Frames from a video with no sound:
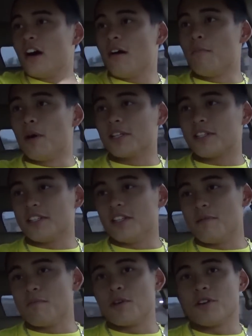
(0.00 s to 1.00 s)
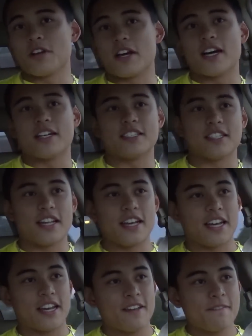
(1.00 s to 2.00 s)
a month in limbo, you guys.
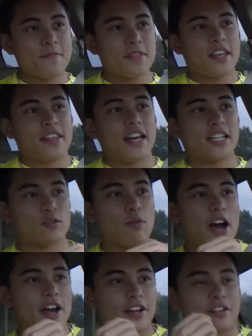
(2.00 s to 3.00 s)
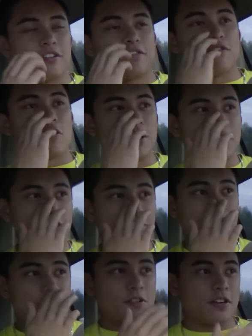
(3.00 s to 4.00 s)
Like that's why I could afford
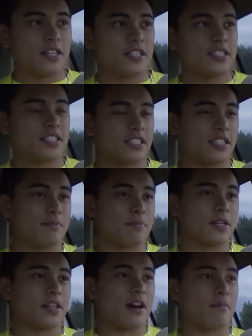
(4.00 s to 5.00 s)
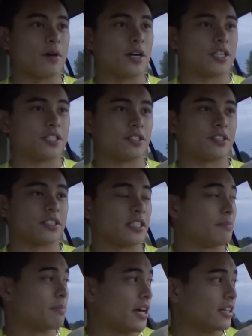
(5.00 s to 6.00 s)
to sleep in that much or
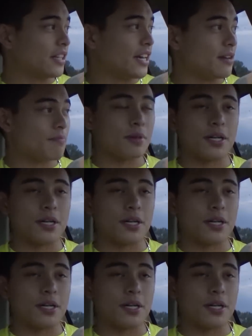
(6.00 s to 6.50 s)
sleep that late.